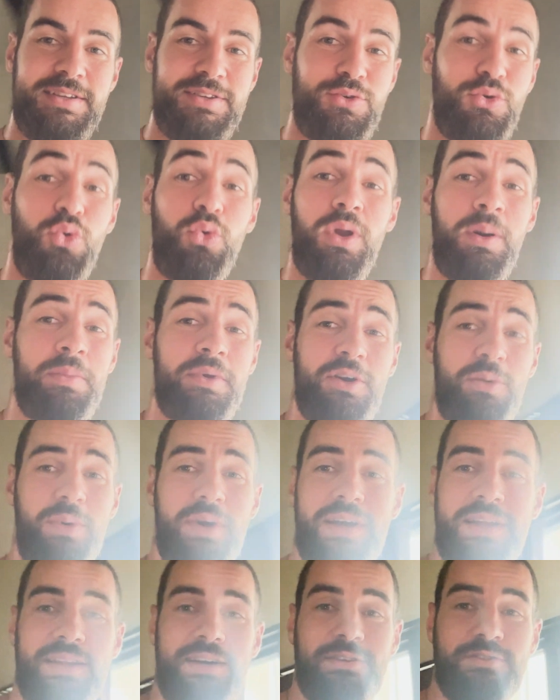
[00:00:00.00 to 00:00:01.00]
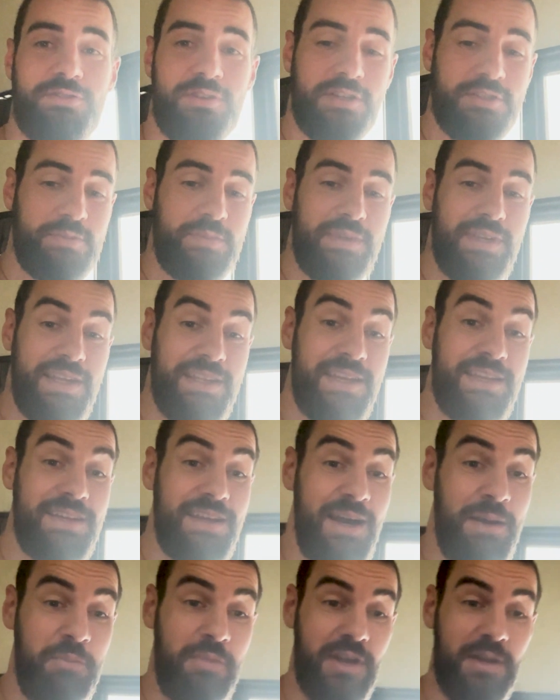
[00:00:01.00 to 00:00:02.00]
All I'm going to wear now, trust me. And then
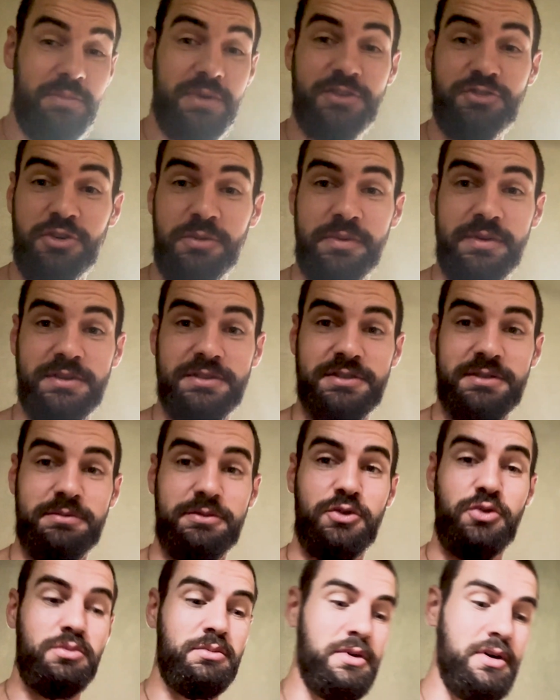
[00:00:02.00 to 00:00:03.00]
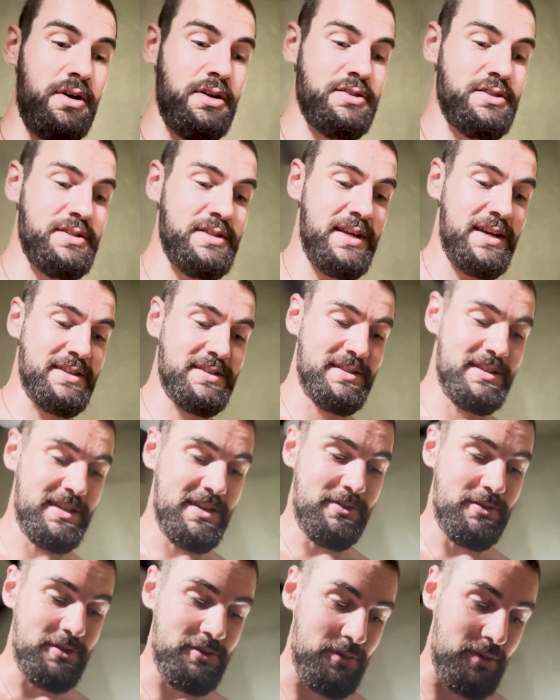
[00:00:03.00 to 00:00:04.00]
I'm going to be dropping some new merch next
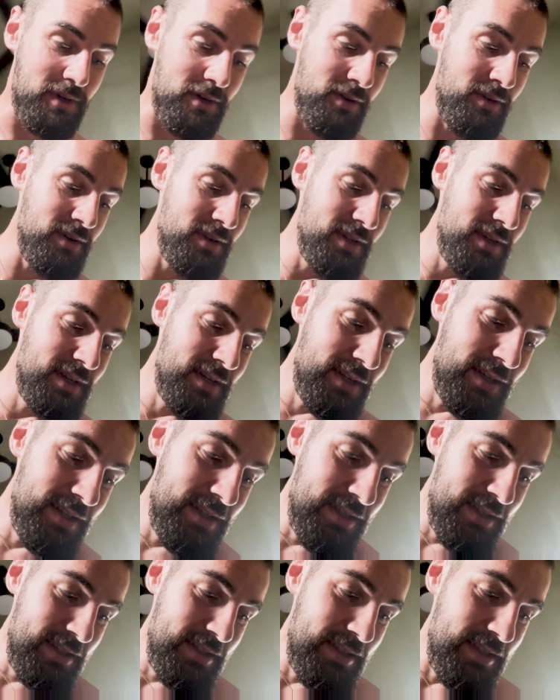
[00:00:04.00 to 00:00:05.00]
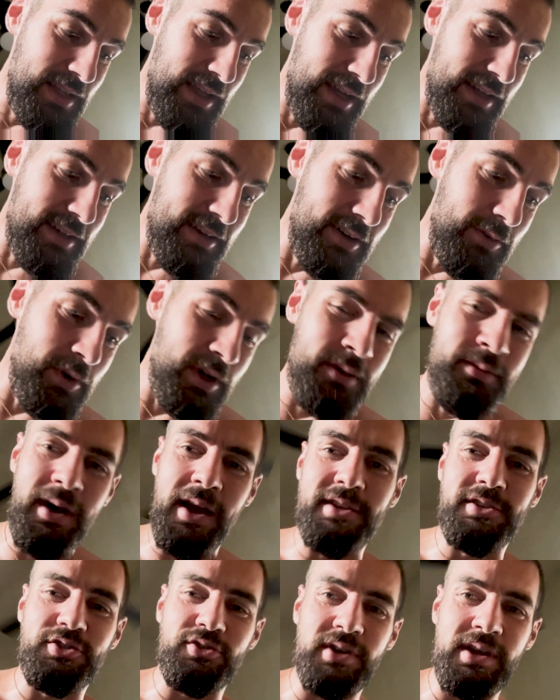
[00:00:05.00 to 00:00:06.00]
year as well. Like, uh, one of
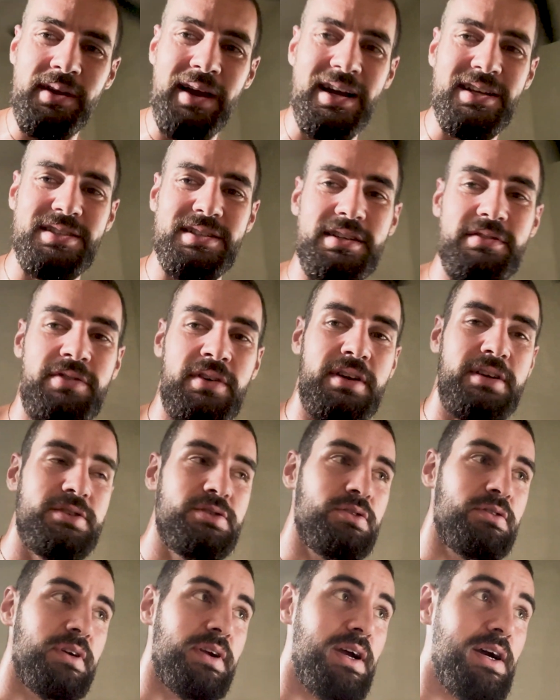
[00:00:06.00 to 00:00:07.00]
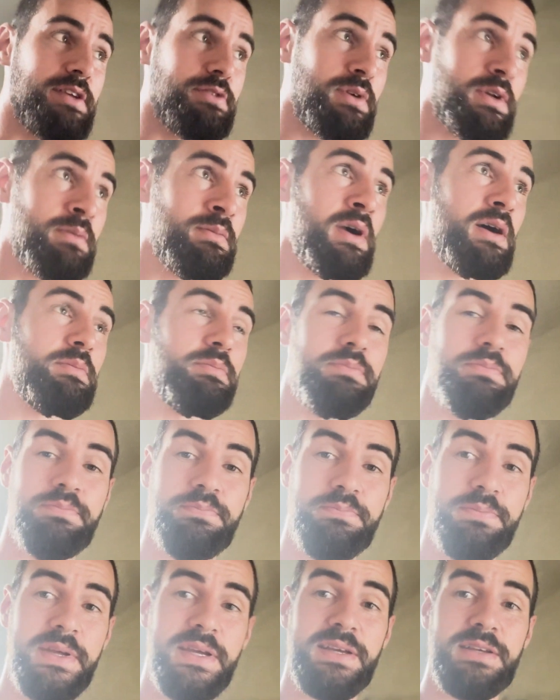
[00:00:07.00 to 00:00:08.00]
my dreams, actually, funny story, guys. One of my
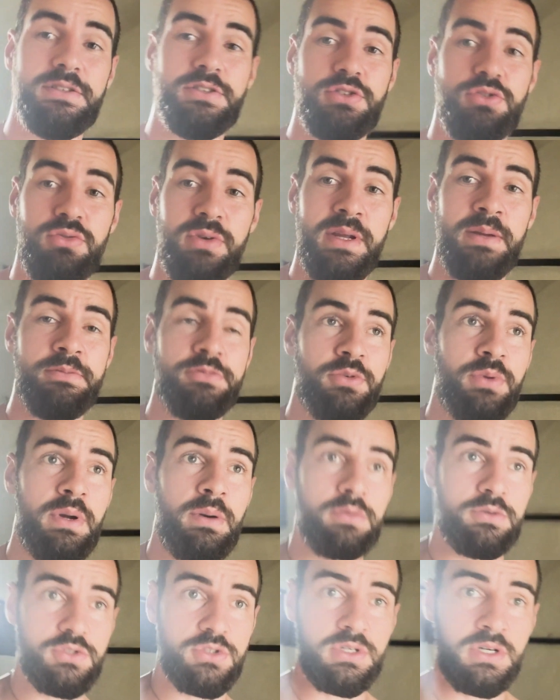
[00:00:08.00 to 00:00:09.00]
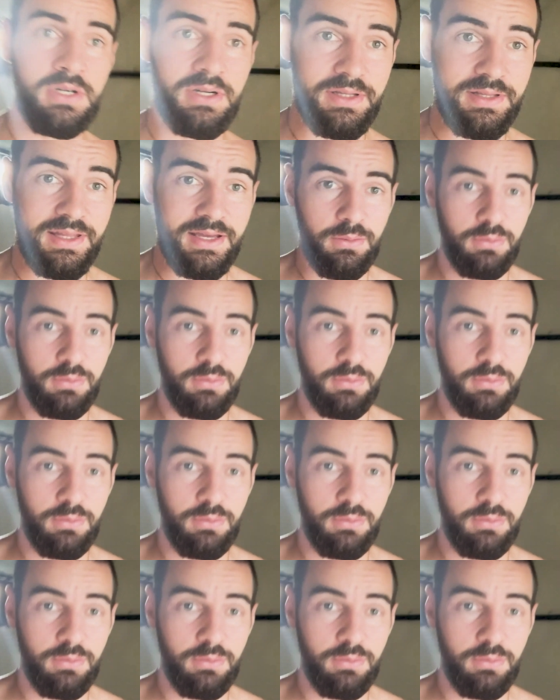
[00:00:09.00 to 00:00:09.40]
biggest dreams when I was younger, yeah,